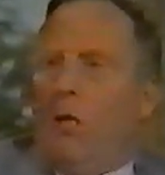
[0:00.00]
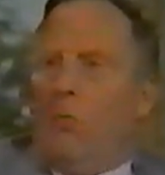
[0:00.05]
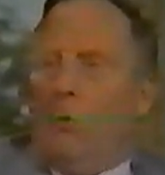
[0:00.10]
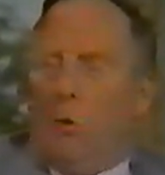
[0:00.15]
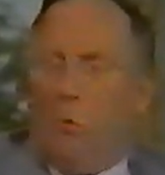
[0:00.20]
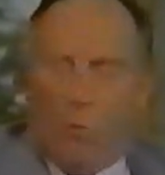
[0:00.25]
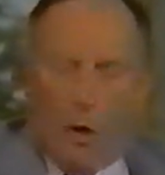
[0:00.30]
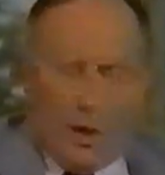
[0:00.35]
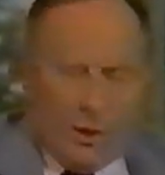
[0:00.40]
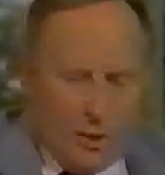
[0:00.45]

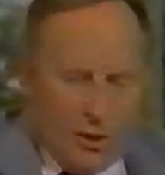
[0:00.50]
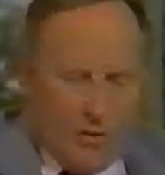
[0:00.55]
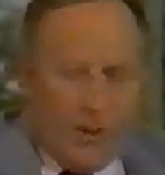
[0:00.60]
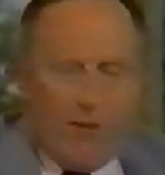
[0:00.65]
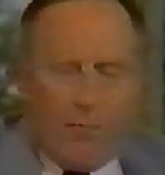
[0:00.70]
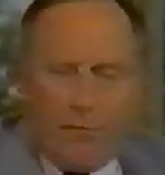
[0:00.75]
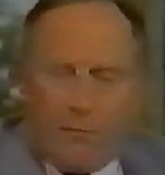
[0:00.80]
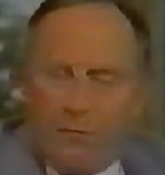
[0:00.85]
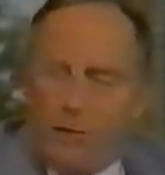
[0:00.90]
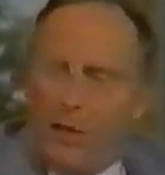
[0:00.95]
But once
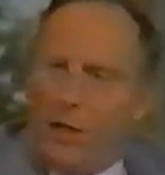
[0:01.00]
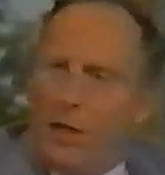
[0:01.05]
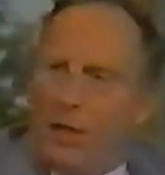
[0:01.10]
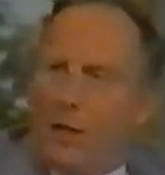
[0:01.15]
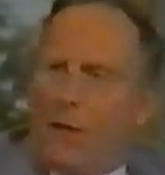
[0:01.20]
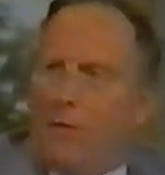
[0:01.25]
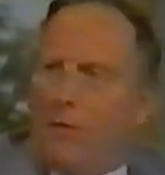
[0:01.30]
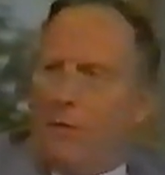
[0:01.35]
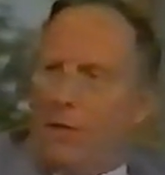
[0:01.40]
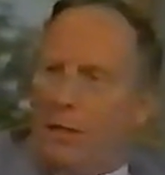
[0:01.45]
that
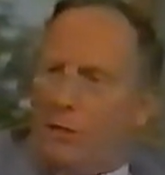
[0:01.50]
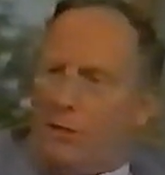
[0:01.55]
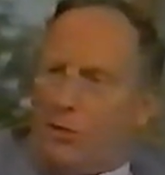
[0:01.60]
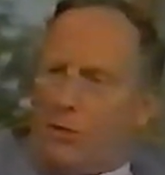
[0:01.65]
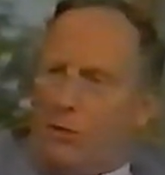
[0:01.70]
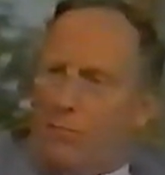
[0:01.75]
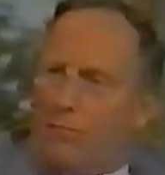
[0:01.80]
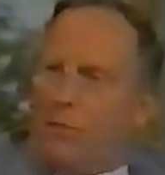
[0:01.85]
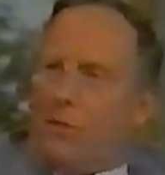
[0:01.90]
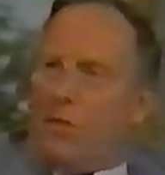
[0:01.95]
feeling, that
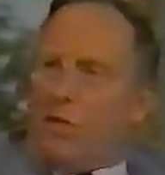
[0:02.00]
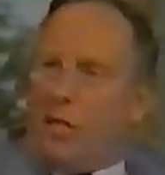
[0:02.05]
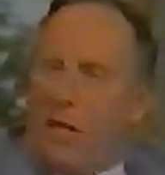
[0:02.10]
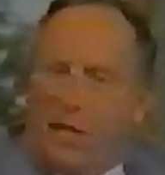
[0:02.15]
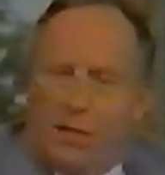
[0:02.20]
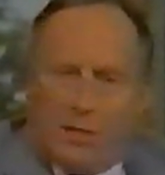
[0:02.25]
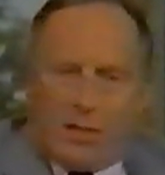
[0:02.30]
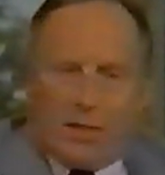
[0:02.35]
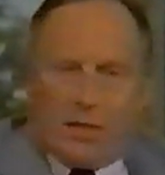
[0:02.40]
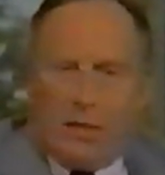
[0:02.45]
sort of
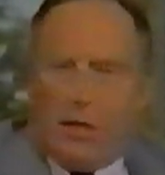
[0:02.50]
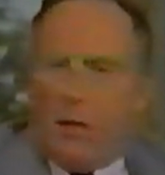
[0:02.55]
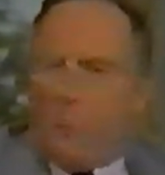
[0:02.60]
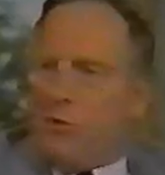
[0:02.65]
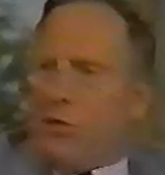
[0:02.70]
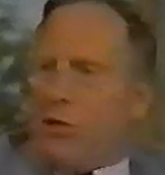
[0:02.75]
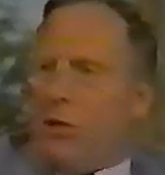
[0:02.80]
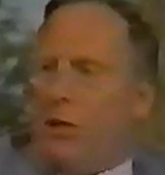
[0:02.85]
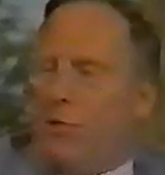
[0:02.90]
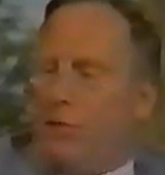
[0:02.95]
tense,
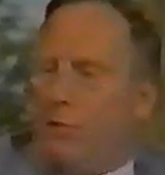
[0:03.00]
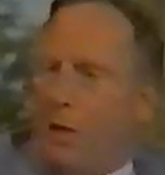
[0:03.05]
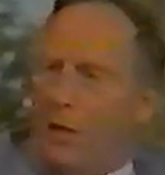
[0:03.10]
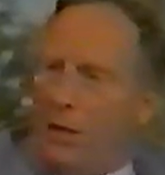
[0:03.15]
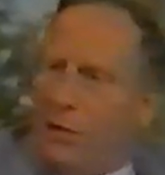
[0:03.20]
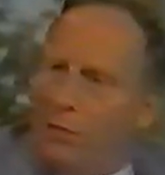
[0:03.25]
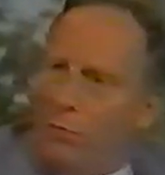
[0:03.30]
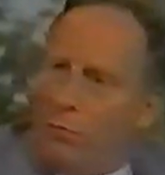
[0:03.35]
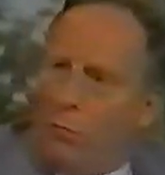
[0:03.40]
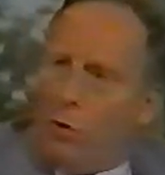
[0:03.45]
uptight
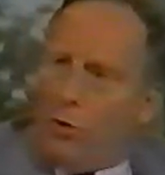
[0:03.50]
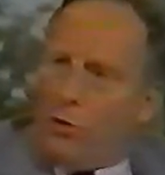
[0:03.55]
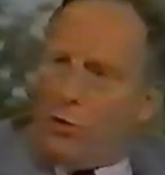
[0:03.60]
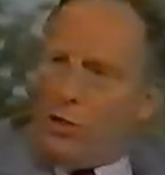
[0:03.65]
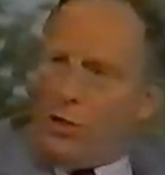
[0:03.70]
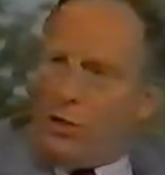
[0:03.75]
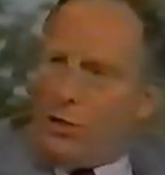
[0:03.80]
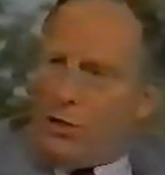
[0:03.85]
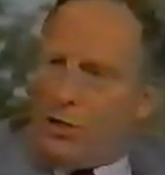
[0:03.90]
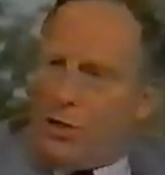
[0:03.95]
feeling of
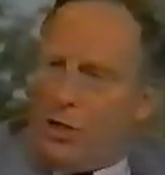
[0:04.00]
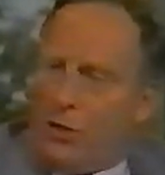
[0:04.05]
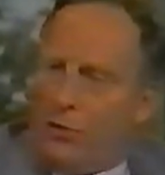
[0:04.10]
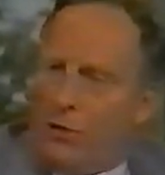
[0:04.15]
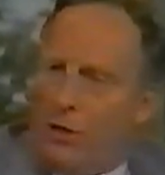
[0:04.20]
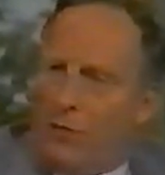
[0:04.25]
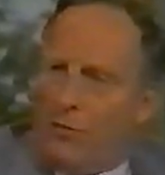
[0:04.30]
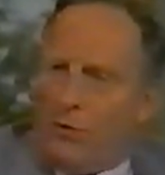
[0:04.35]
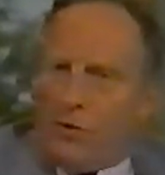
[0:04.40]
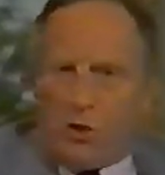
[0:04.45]
wanting a
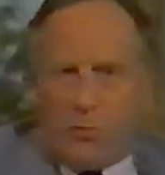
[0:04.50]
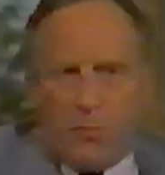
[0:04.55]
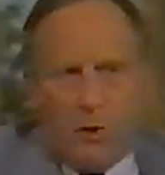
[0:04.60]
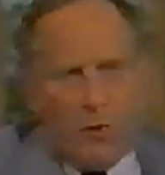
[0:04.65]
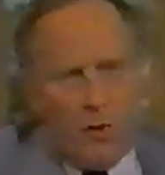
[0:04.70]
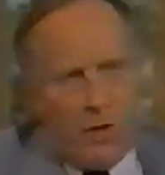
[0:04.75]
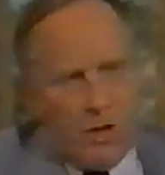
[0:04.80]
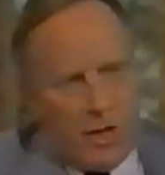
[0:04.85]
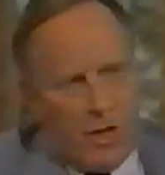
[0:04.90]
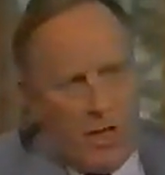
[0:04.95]
cigarette, the
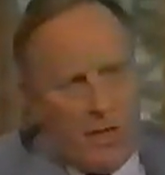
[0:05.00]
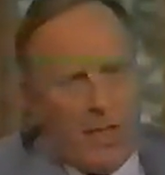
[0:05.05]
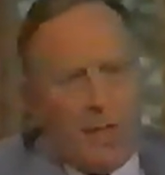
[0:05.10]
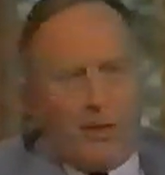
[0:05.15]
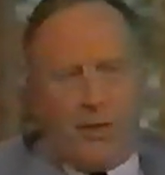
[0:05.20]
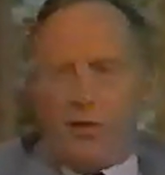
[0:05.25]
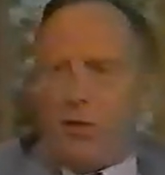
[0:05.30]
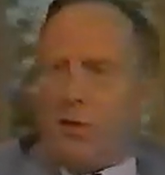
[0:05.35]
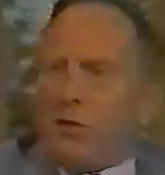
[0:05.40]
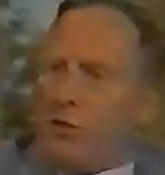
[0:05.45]
smoker sees that
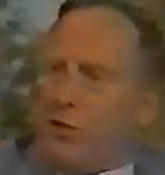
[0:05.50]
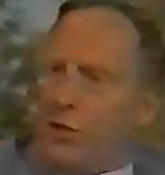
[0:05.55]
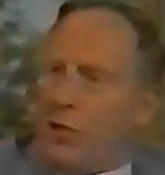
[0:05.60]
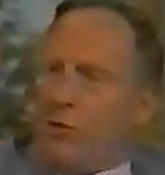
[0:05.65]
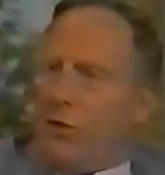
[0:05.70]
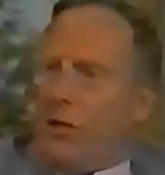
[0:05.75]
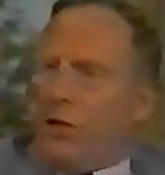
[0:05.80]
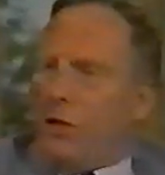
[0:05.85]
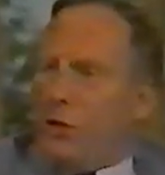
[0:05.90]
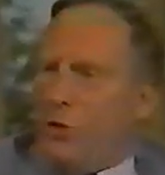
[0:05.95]
as the
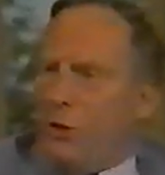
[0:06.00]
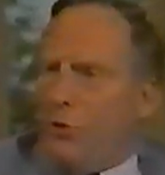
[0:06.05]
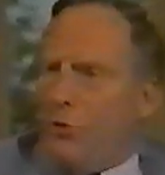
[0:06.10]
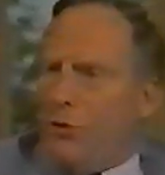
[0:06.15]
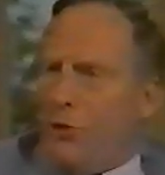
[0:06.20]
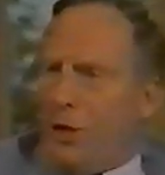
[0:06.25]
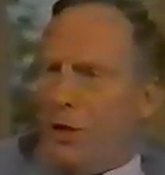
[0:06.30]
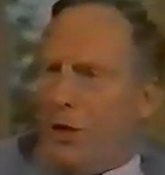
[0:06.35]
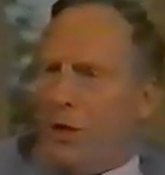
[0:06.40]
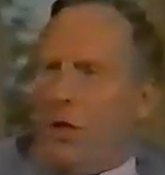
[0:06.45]
cigarette
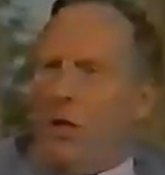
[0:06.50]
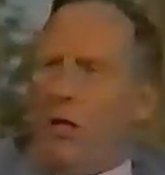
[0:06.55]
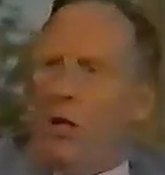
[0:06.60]
curing it.